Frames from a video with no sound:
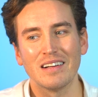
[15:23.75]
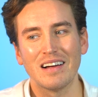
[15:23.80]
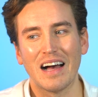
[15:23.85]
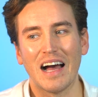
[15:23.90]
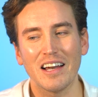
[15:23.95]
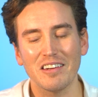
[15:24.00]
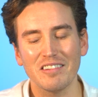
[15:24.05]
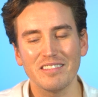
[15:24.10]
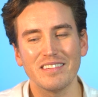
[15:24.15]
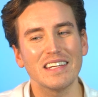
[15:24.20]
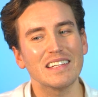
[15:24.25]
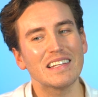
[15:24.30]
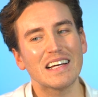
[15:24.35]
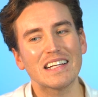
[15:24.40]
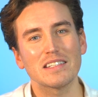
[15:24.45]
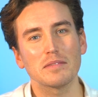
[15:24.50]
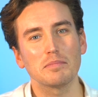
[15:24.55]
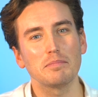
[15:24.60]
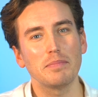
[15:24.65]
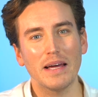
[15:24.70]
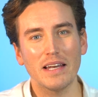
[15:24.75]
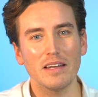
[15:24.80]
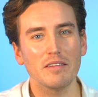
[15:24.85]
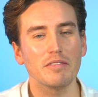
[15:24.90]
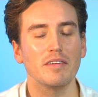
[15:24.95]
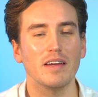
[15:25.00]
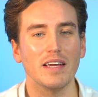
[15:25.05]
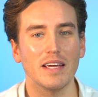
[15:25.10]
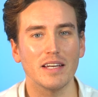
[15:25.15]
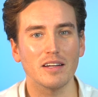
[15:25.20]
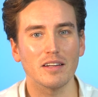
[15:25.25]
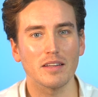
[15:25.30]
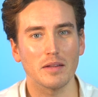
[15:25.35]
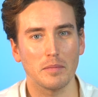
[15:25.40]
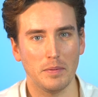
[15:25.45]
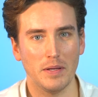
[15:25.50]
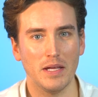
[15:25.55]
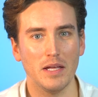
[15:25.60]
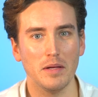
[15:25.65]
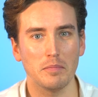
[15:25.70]
I don't think that's benefiting other
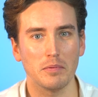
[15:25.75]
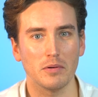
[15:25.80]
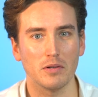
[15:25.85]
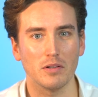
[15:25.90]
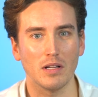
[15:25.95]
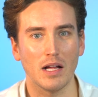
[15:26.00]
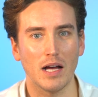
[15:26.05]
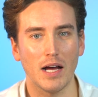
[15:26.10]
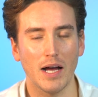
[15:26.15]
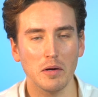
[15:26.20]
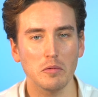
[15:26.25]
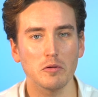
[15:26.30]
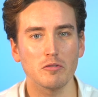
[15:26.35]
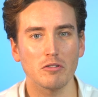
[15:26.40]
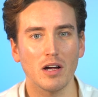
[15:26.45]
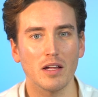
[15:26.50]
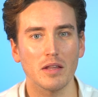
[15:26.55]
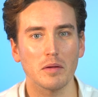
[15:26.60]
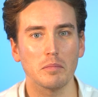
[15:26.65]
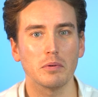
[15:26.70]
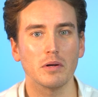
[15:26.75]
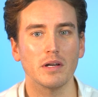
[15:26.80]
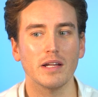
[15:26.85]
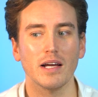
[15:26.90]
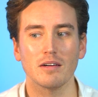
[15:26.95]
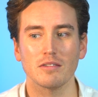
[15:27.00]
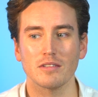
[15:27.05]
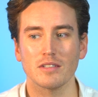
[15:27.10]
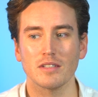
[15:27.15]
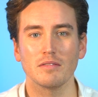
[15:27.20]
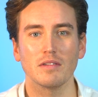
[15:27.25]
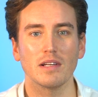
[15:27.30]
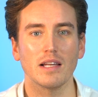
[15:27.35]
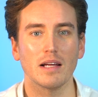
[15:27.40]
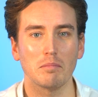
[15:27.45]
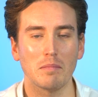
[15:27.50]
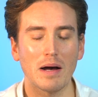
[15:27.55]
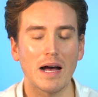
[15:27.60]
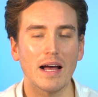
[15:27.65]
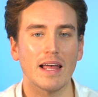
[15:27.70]
people. I would rather put out something
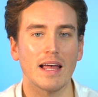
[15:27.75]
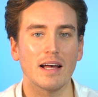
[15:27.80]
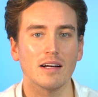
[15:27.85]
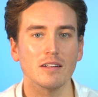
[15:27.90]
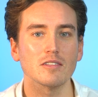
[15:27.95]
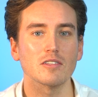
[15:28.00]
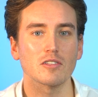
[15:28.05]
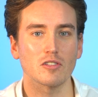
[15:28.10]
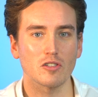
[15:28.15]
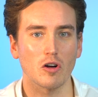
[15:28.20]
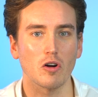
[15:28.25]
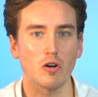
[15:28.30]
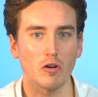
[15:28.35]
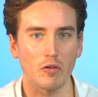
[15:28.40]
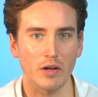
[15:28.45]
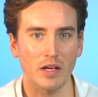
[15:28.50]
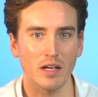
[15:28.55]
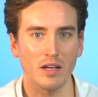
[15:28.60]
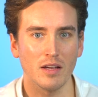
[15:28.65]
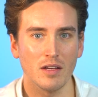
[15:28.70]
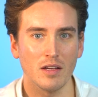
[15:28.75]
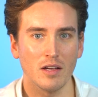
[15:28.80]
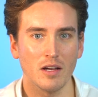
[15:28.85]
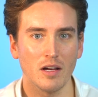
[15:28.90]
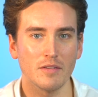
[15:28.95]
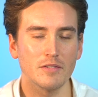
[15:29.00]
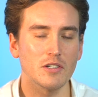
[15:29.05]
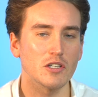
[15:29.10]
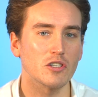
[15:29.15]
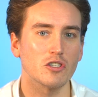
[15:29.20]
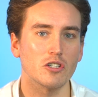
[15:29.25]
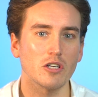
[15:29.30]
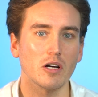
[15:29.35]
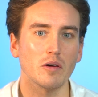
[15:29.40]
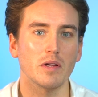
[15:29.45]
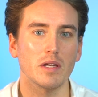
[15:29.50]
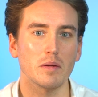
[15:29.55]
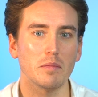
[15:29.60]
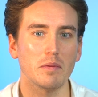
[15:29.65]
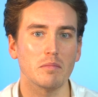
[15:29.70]
like my health story of just
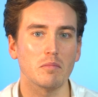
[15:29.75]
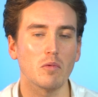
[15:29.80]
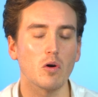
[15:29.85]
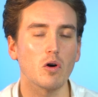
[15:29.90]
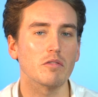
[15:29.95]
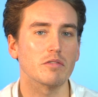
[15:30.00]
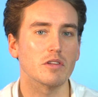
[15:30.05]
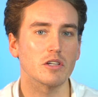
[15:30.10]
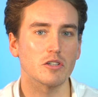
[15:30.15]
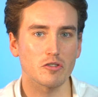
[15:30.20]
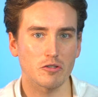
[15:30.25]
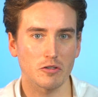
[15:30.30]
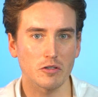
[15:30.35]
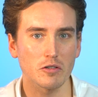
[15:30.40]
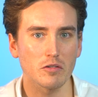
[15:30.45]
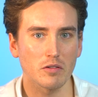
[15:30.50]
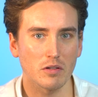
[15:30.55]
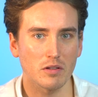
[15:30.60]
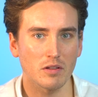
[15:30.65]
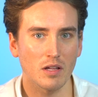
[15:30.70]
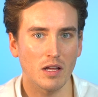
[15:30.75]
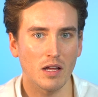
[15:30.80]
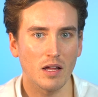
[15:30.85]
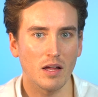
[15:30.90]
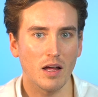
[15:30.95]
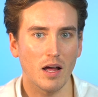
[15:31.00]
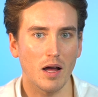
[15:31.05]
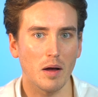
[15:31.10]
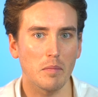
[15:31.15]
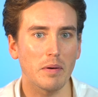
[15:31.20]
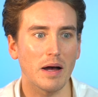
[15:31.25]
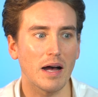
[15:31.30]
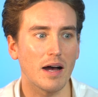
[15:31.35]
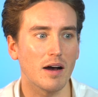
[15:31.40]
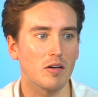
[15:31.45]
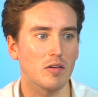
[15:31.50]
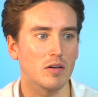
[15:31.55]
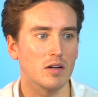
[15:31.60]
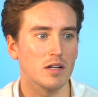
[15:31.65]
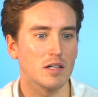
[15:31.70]
showing a bit more of the truth
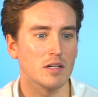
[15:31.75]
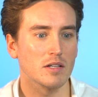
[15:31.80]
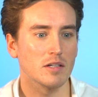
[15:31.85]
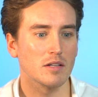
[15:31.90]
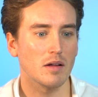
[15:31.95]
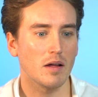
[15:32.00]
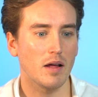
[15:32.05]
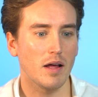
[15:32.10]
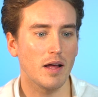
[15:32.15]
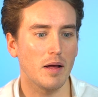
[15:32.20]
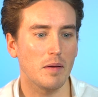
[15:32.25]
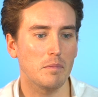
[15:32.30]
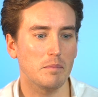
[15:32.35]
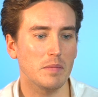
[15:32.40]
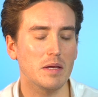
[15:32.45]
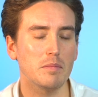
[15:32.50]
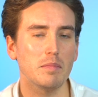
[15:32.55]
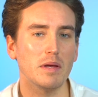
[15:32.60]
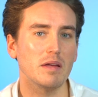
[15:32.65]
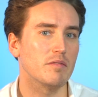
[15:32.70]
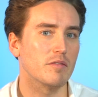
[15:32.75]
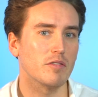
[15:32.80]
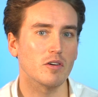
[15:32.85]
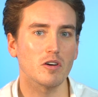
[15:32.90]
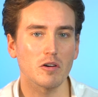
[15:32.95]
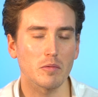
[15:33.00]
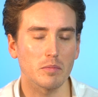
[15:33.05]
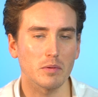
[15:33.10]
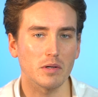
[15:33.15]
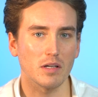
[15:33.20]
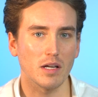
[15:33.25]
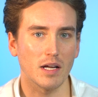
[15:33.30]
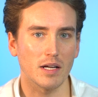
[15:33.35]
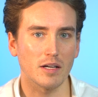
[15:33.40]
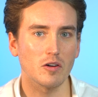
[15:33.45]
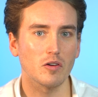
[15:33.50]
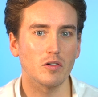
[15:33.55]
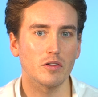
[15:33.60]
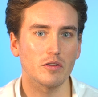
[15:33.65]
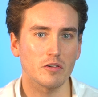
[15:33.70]
about me being vulnerable
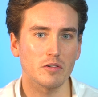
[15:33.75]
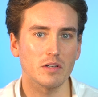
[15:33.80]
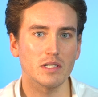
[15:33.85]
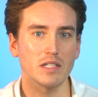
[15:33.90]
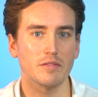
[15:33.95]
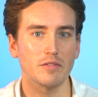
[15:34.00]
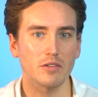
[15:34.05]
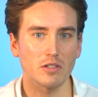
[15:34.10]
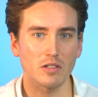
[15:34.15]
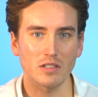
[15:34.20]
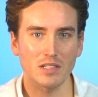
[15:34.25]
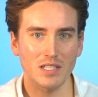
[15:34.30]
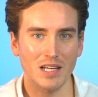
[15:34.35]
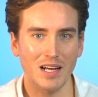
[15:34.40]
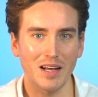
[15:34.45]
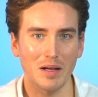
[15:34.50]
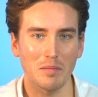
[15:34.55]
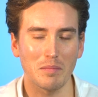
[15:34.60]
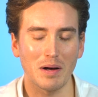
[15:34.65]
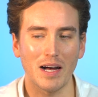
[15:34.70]
and going through a difficult time.